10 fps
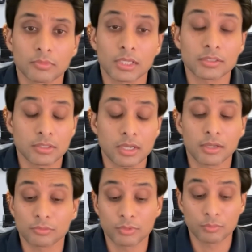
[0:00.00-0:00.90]

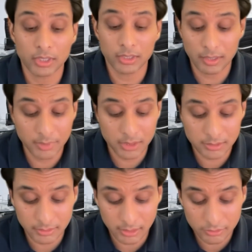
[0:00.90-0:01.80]
Randy,
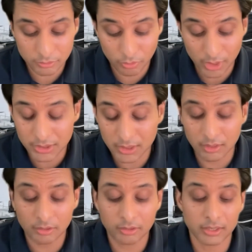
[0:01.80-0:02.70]
that's great to
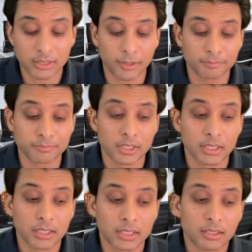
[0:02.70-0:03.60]
hear. And
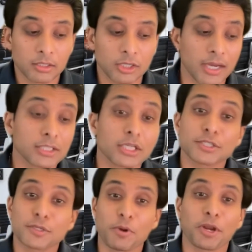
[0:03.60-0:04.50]
kind of
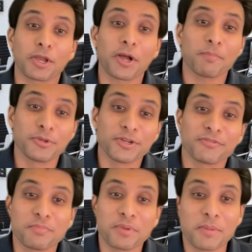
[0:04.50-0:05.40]
touched upon a couple
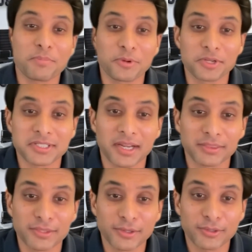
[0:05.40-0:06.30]
different pain points that
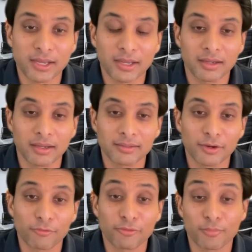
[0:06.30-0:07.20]
I think,
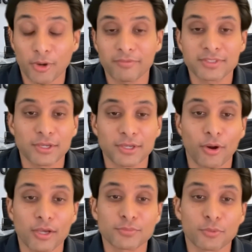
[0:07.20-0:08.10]
from obviously
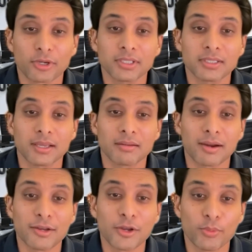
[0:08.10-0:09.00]
us working together,
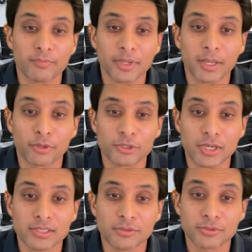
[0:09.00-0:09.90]
I know we've been able to
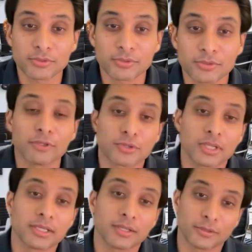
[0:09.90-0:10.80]
address those. So I'd love to
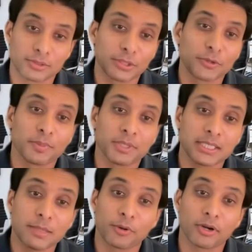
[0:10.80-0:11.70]
drill into those a little bit
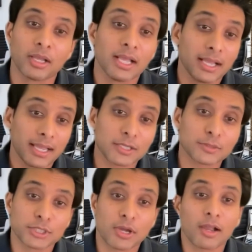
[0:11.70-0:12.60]
deeper as
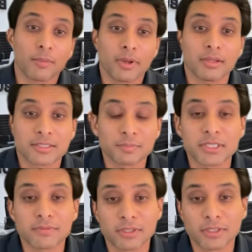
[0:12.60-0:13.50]
we talk about
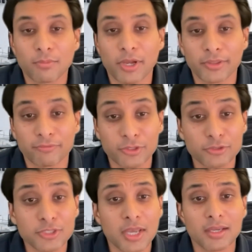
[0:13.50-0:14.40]
specifically around the
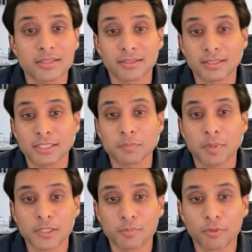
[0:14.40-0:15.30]
field techs and the
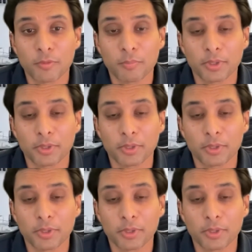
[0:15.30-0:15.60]
dispatch board.